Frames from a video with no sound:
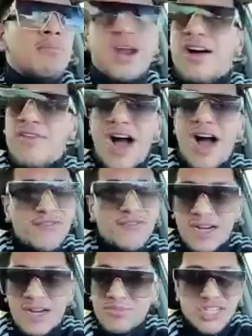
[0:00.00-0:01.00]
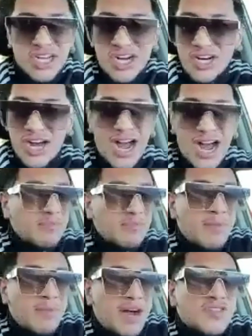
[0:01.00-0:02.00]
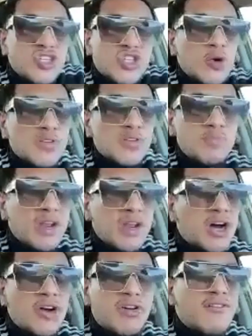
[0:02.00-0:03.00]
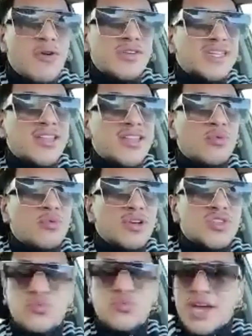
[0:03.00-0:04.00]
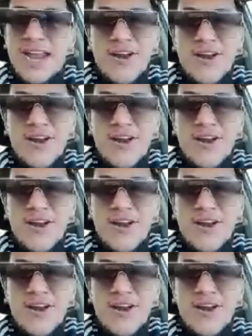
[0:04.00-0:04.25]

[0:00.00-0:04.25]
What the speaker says: But I've just always been hungry, and I've always had the will to win.